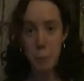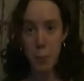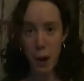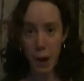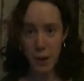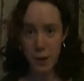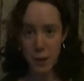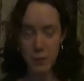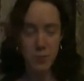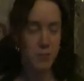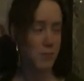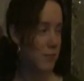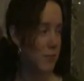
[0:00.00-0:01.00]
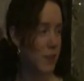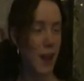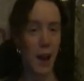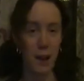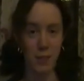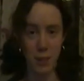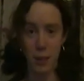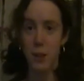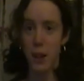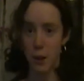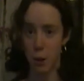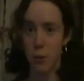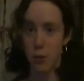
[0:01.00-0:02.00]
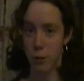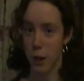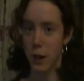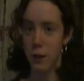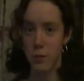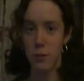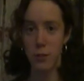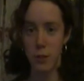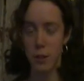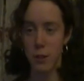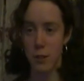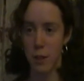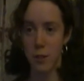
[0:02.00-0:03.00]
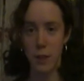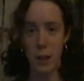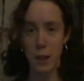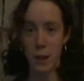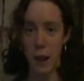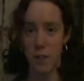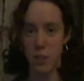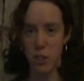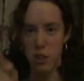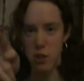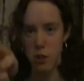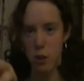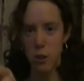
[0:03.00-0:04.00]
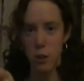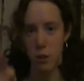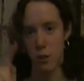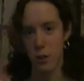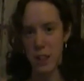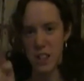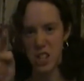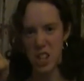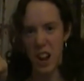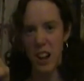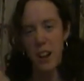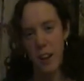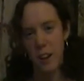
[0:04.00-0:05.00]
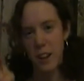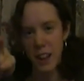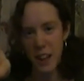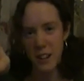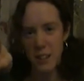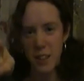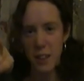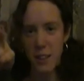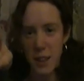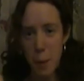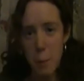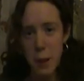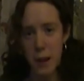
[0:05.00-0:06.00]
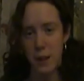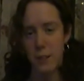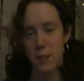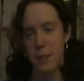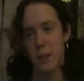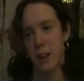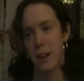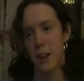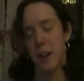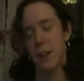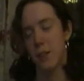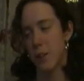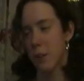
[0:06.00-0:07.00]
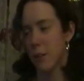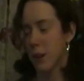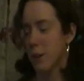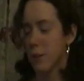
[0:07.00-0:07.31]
But yeah, they'll get over it, because they didn't have to struggle like China to get to the Olympics, even though they